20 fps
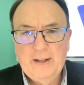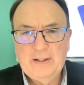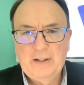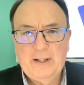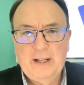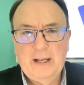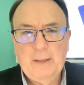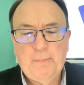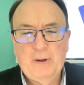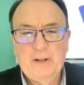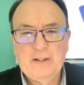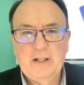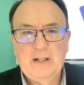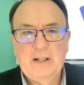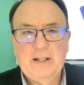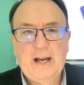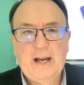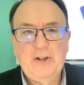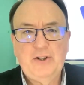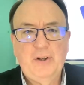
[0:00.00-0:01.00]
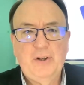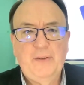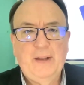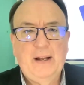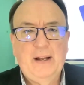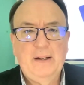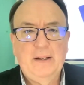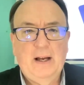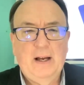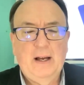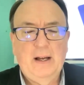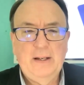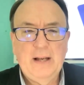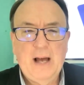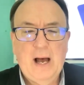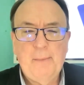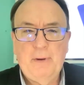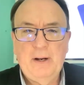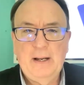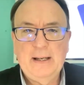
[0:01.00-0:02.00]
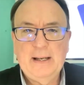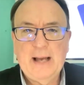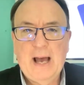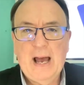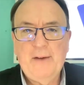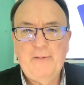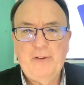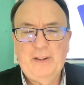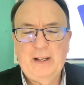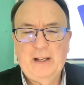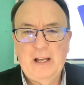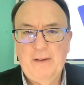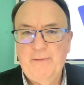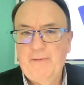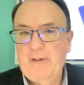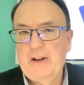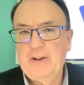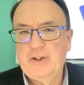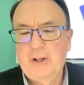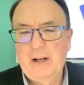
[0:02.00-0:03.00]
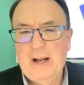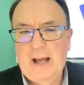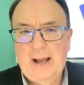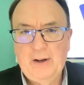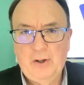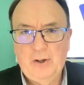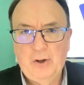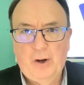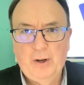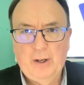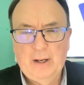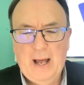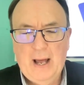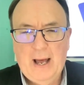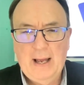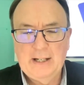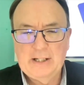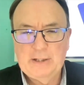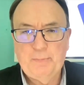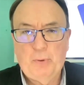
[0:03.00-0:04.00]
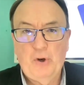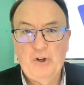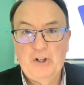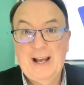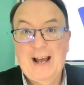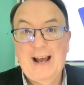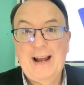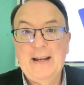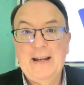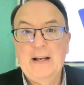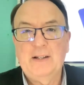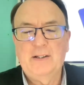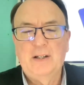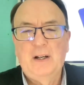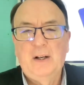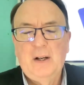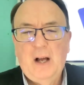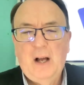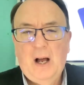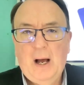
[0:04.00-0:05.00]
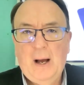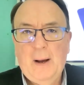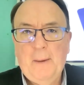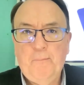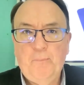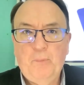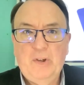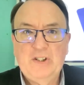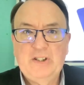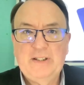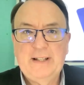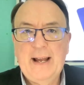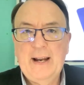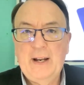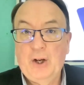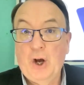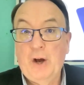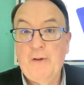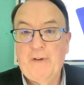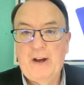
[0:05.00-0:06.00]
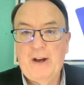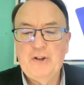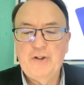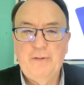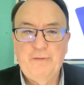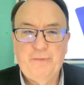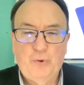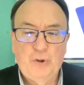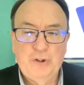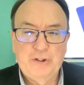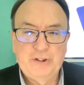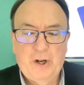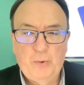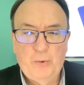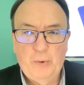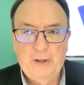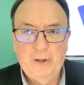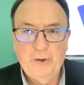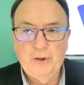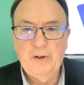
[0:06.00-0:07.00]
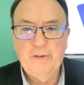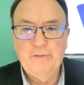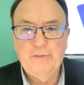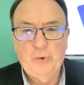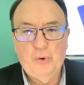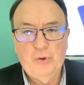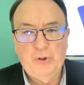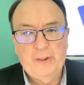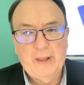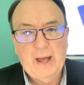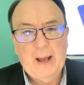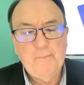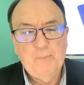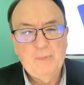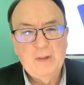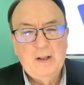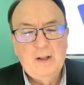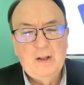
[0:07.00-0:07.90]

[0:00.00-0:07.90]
This is the presentation that Yamini gave at the convention and got a spontaneous standing ovation for. So we're looking forward to that.